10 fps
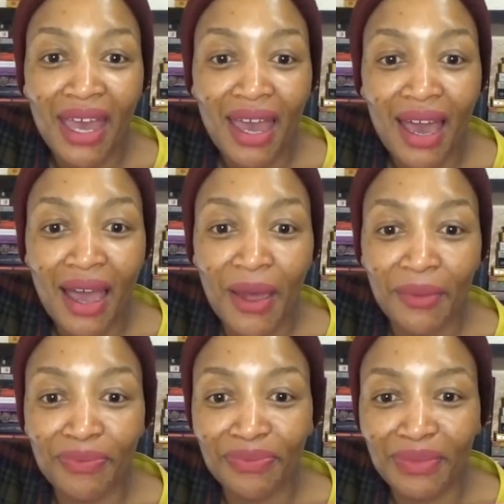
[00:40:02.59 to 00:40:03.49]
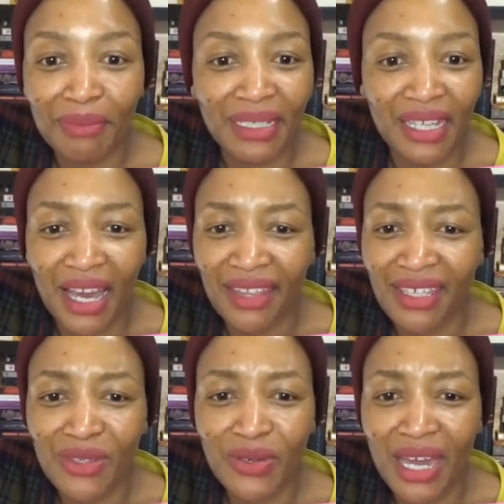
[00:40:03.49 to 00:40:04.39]
But yeah, I think
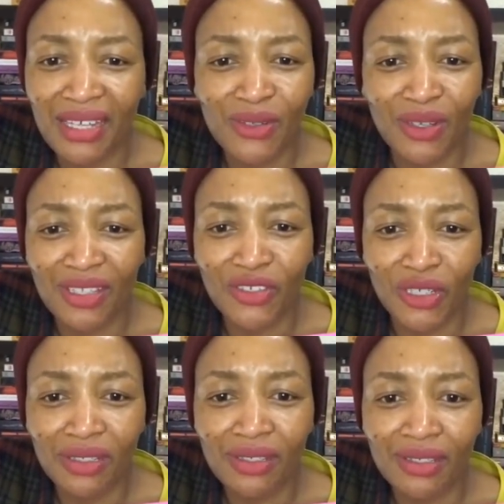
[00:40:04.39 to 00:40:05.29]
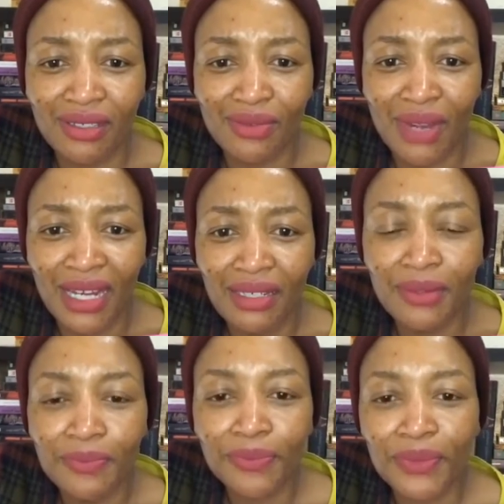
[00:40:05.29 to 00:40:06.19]
you guys got the gist, right,
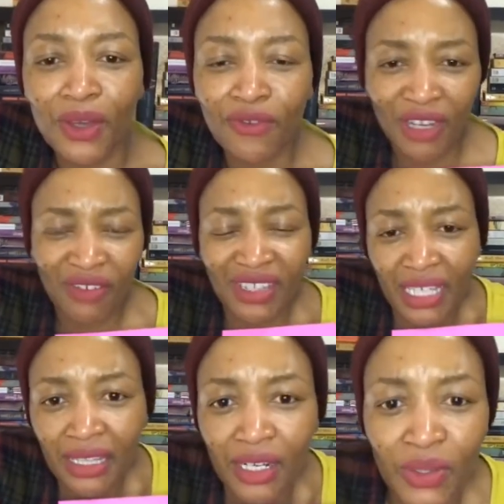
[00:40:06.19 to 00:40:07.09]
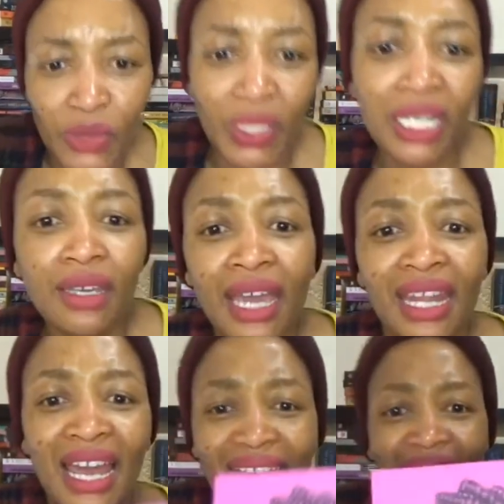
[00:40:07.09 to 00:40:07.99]
of everything that I was reading. And I
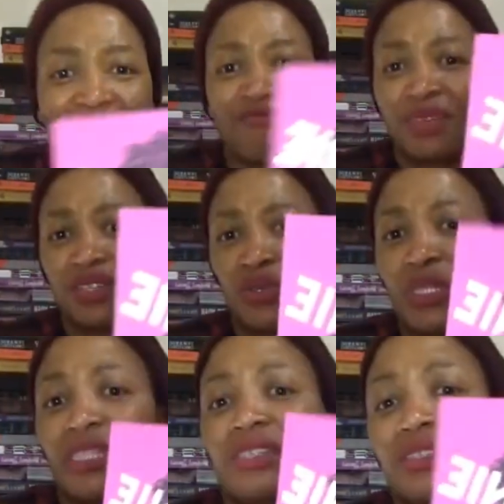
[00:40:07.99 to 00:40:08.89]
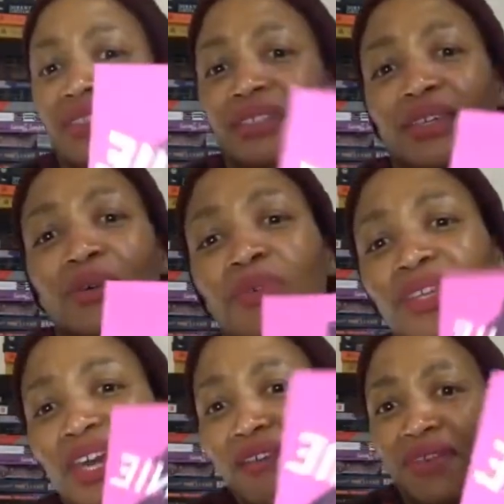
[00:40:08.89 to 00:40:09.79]
have been doing this with the
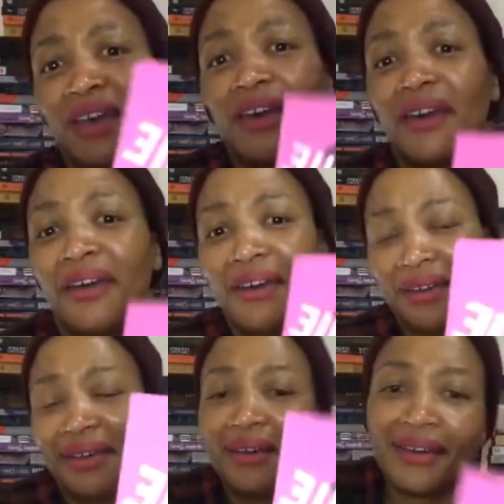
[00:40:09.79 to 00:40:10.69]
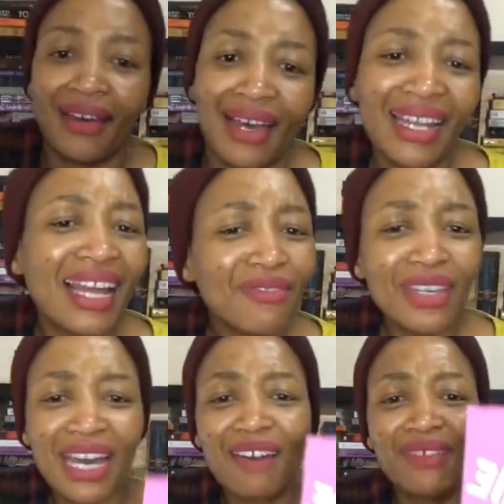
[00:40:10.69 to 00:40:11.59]
cover. I love the
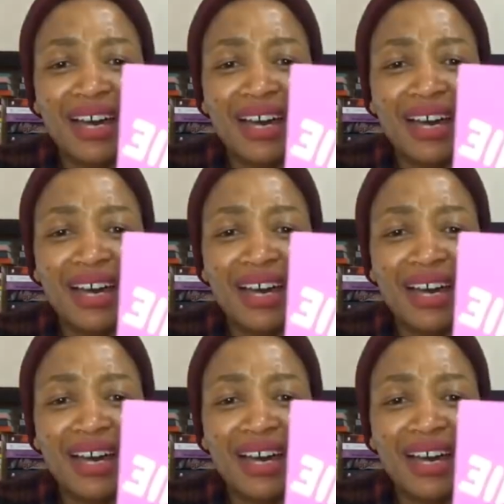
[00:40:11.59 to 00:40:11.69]
cover.